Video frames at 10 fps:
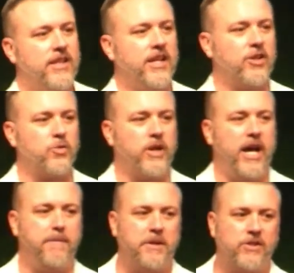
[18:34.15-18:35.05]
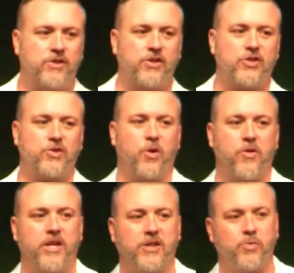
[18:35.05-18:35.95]
Here's what happens in the
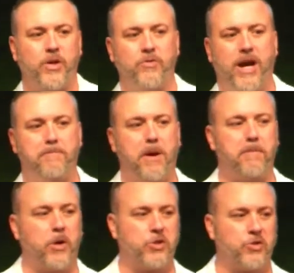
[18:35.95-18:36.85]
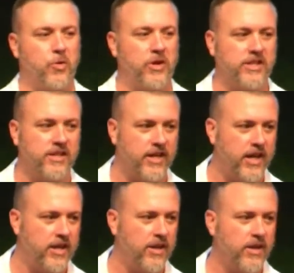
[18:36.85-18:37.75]
story as we wrap up our story today.